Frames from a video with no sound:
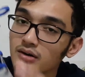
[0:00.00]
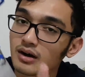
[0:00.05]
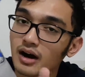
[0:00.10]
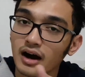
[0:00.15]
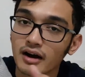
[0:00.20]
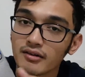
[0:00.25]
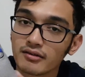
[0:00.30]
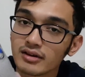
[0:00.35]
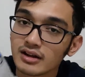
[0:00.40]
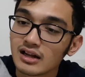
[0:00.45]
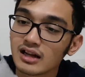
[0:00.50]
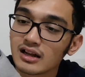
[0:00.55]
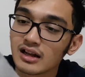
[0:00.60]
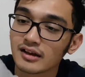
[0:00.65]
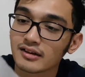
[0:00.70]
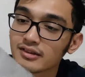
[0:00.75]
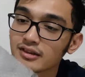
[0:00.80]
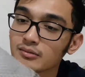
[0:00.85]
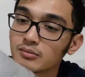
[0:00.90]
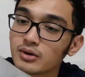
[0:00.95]
I really
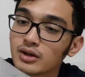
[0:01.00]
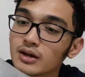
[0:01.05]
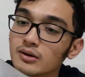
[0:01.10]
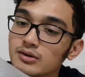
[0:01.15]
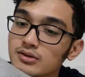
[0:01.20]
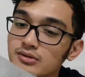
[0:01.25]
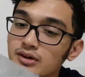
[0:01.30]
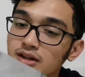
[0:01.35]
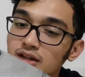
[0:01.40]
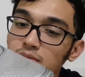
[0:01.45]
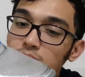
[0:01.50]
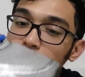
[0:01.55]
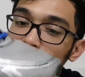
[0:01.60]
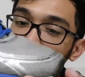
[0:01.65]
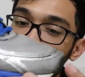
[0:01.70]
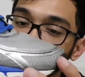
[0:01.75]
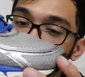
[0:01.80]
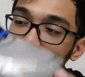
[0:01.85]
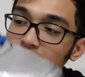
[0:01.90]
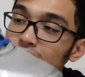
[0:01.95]
like them when I was running
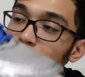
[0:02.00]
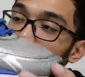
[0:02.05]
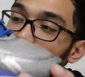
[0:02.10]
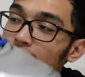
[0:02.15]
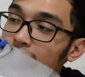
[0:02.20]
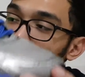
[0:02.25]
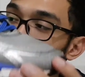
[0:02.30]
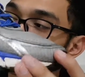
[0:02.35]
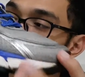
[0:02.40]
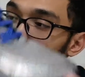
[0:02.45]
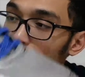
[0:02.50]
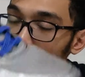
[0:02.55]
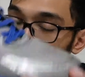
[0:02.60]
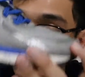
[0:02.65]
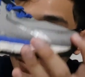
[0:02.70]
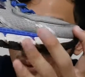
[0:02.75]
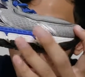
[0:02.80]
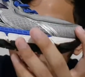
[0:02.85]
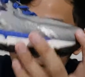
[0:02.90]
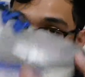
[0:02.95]
because I never had to
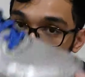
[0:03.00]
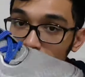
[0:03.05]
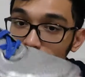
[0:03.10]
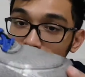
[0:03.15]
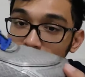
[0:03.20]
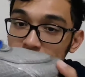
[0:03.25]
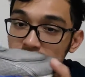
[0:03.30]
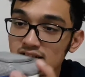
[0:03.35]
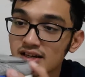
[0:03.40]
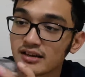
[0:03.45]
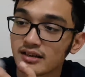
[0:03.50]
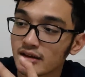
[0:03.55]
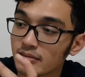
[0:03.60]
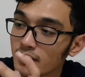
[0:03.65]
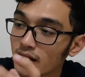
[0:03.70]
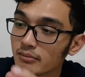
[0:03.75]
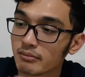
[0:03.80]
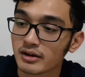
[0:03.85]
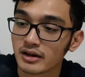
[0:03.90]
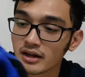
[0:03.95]
bother with lacing them
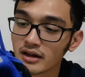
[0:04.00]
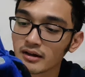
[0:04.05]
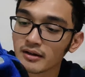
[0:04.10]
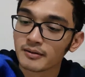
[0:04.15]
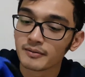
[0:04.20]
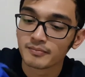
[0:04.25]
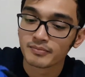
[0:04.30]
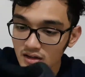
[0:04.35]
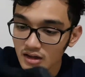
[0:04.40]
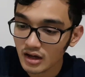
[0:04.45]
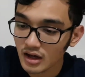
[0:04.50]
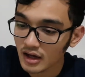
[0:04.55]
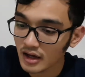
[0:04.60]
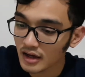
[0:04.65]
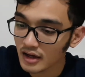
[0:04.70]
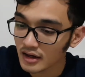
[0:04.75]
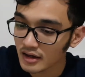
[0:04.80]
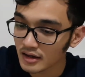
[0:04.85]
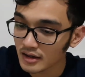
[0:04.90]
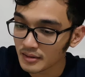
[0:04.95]
up again.
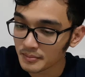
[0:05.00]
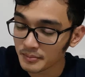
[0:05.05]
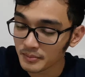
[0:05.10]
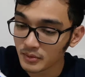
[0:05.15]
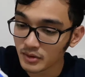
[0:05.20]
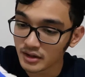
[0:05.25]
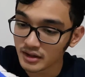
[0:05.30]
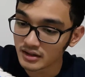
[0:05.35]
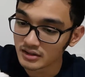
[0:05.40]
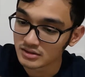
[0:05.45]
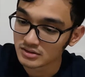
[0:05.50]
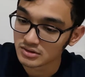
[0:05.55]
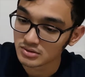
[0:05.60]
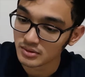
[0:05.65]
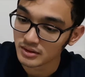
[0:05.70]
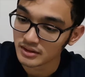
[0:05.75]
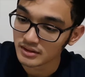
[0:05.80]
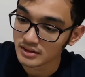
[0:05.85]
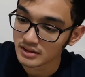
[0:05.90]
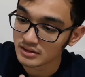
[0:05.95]
What else do
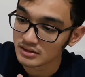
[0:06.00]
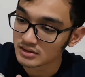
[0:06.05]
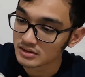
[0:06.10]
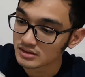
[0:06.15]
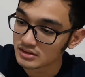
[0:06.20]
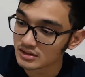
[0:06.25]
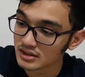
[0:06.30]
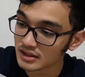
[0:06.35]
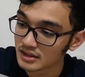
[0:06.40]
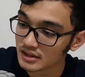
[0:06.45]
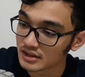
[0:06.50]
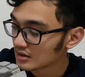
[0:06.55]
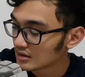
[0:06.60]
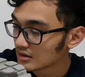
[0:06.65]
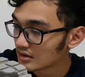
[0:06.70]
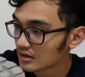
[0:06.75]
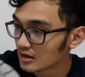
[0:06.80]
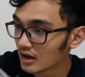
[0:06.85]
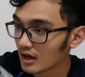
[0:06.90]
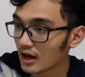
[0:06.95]
I need to say?
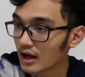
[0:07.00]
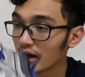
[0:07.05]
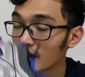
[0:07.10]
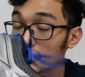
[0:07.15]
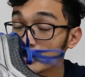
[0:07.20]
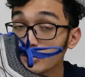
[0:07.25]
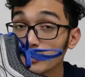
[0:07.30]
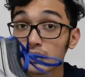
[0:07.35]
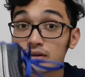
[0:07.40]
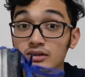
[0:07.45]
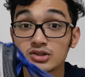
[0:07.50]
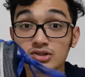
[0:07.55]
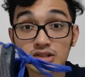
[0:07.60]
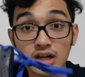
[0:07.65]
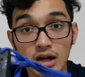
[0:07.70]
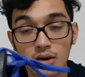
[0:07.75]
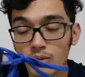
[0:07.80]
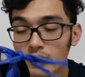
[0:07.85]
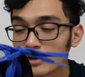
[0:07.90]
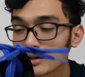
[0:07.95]
I went to
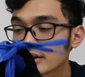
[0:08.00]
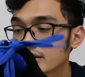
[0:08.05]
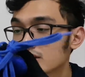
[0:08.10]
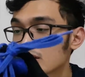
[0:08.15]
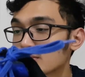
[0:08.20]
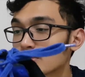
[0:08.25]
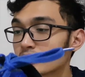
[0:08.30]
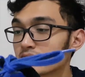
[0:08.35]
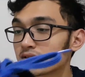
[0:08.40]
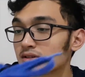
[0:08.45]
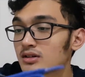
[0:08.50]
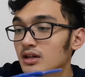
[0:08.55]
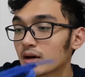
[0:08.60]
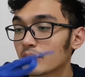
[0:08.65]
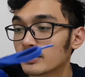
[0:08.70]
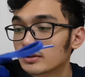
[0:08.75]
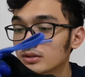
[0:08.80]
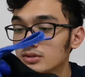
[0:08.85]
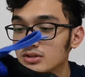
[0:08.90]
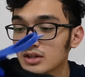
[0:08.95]
Taiwan, as I mentioned. I
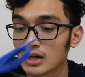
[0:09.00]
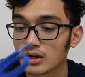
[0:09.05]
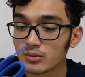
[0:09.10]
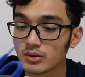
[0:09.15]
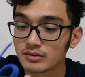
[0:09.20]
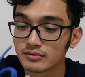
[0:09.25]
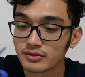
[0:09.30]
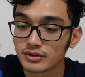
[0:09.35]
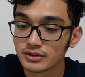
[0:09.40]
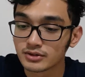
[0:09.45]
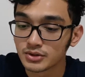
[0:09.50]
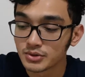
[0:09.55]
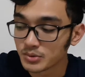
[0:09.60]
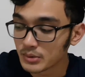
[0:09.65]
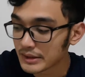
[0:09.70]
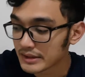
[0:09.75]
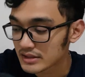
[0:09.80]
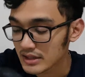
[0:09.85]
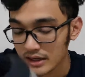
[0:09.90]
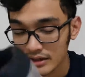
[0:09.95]
went to Taiwan for 2
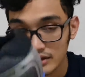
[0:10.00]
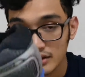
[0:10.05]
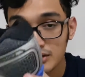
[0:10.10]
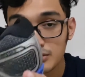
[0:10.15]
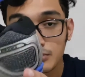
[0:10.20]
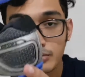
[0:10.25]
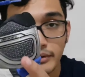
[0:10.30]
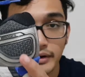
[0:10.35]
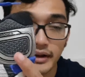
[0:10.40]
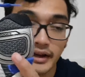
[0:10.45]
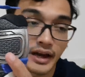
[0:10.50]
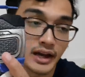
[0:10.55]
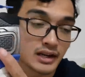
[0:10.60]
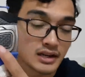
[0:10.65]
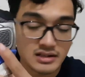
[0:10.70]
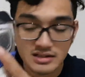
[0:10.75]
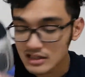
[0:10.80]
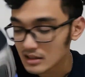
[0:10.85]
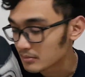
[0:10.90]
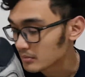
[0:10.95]
weeks. I didn't bring any
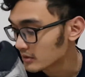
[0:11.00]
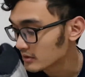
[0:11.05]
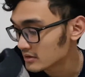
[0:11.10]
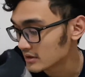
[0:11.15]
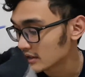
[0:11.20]
slippers.